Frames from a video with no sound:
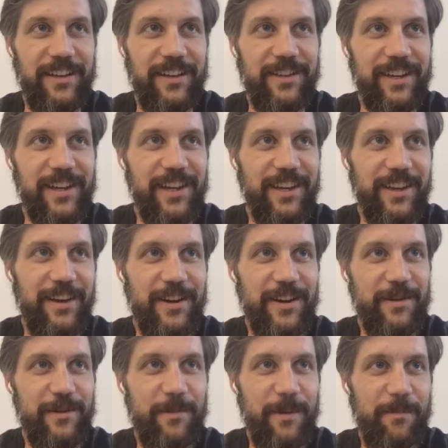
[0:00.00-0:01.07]
I think I
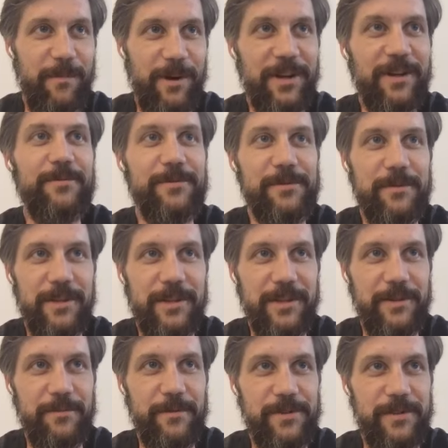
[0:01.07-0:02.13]
can remember
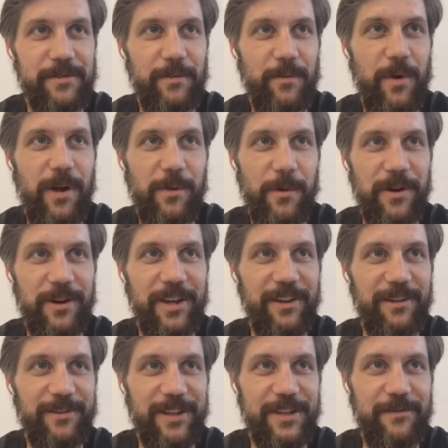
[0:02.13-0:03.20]
it was while
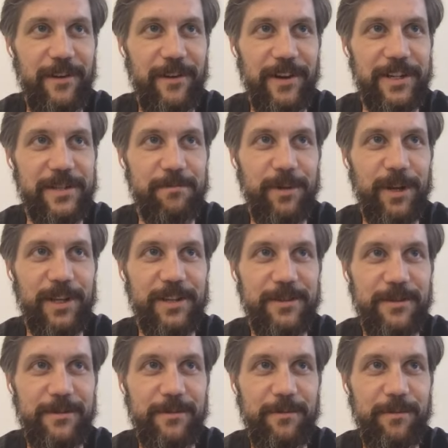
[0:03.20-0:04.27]
working on this very
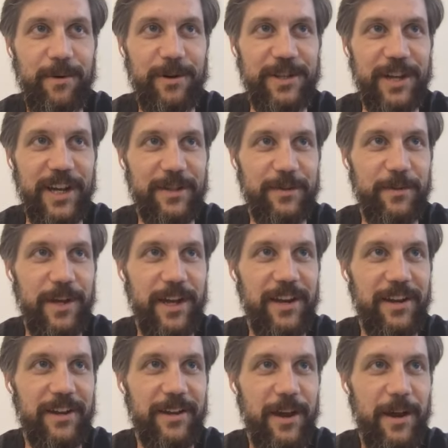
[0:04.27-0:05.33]
split project, we
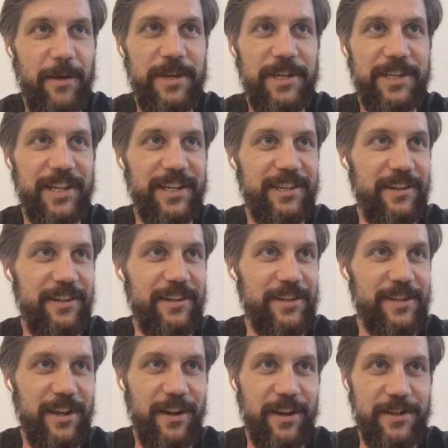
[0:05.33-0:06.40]
had a meeting to
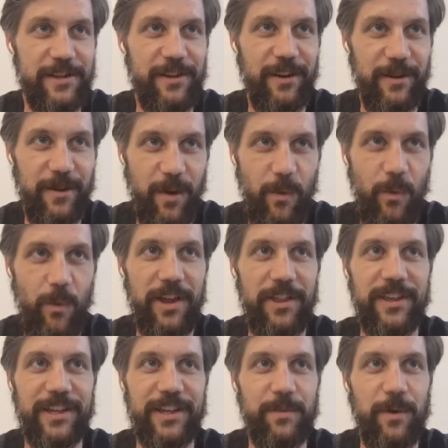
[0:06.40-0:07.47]
discuss, why
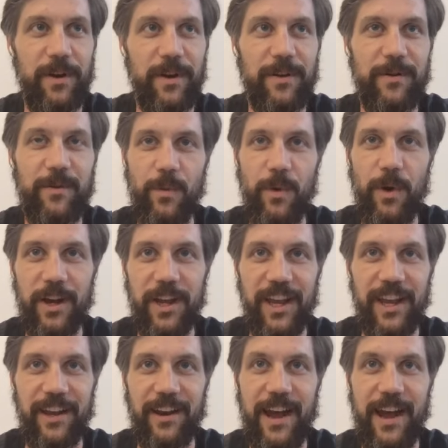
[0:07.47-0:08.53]
things weren't
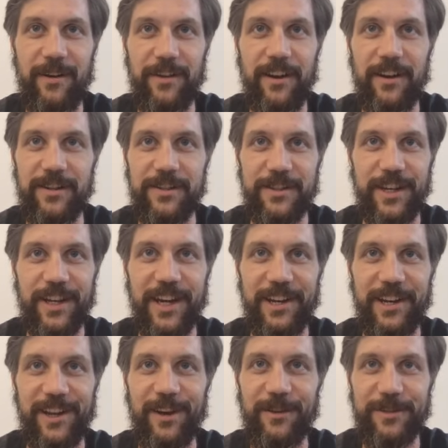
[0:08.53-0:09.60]
working and how the last year
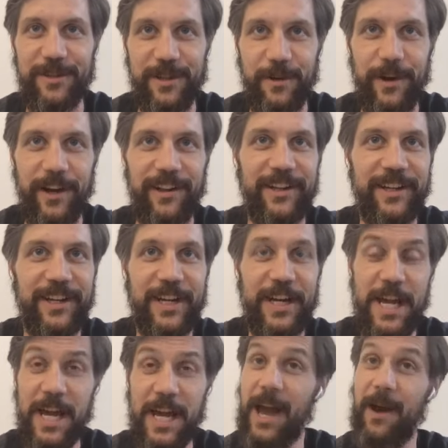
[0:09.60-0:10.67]
hadn't gone so well.
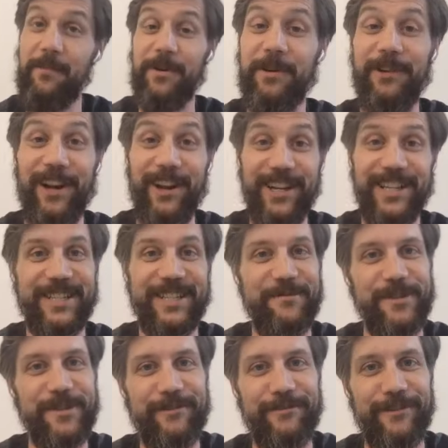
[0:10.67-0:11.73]
And realized it
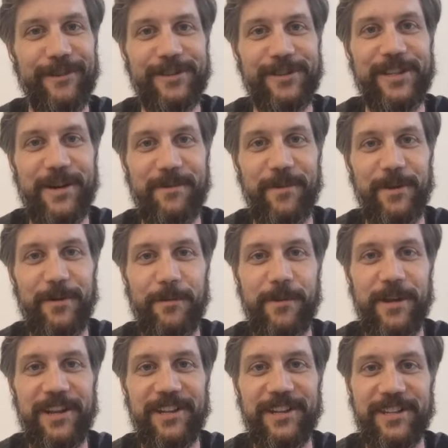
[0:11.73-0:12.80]
was the first time we'd all
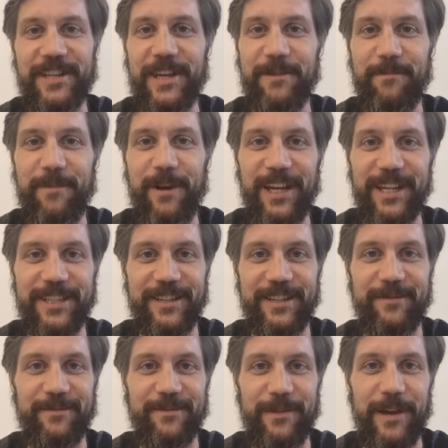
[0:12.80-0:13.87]
been in the same place.
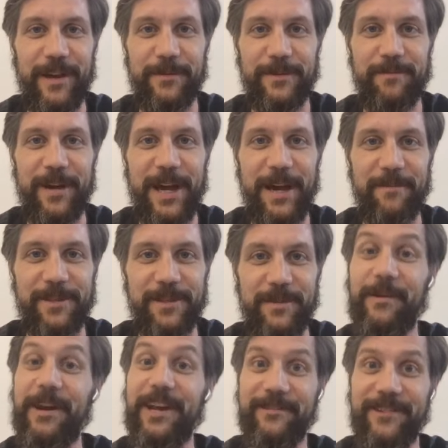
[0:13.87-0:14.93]
And that was perhaps
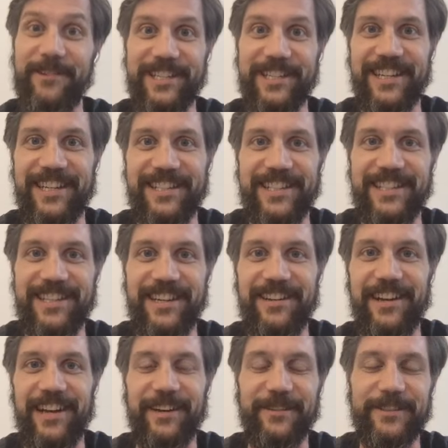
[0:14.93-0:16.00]
the main reason, as it turned
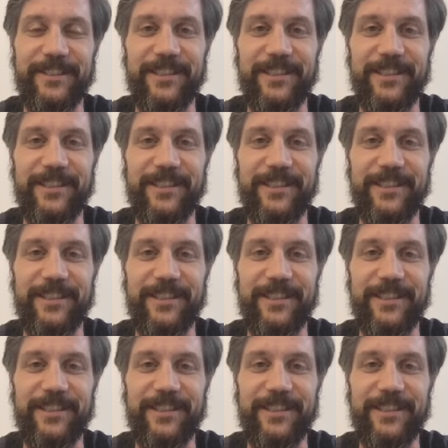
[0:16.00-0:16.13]
out.